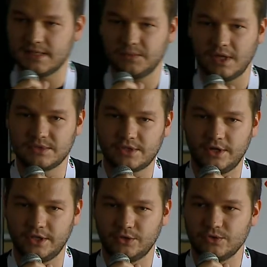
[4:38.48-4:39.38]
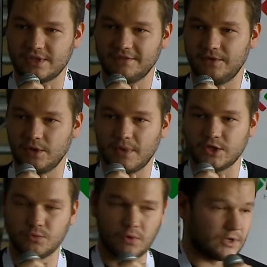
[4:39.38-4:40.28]
sometimes turn into something
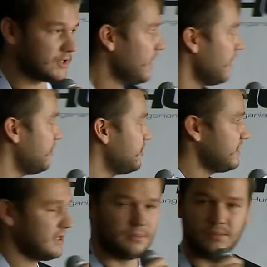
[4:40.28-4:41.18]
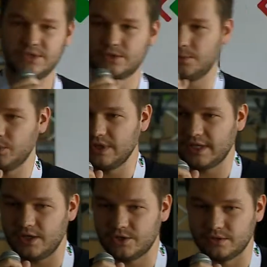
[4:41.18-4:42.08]
much worse, which is
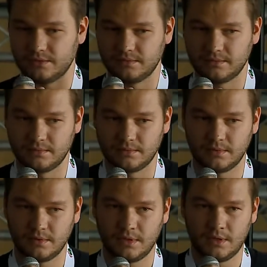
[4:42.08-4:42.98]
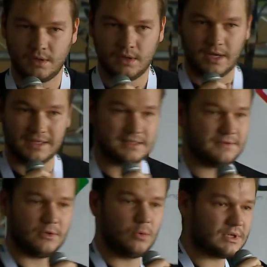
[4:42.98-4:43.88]
miscommunication. And it's
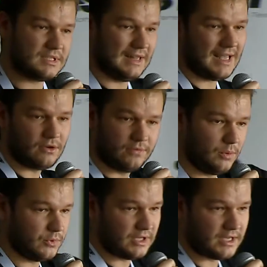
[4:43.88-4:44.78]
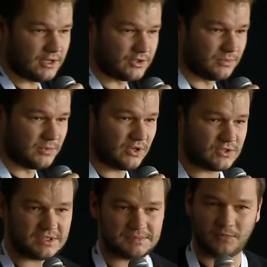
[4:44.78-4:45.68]
even worse than lack of communication
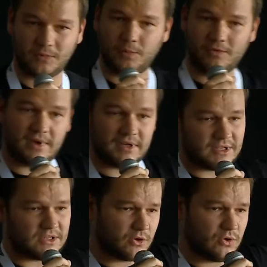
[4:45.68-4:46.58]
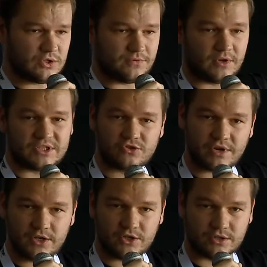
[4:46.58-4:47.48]
because it causes
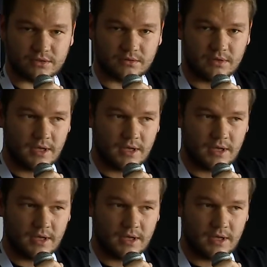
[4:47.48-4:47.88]
frustration.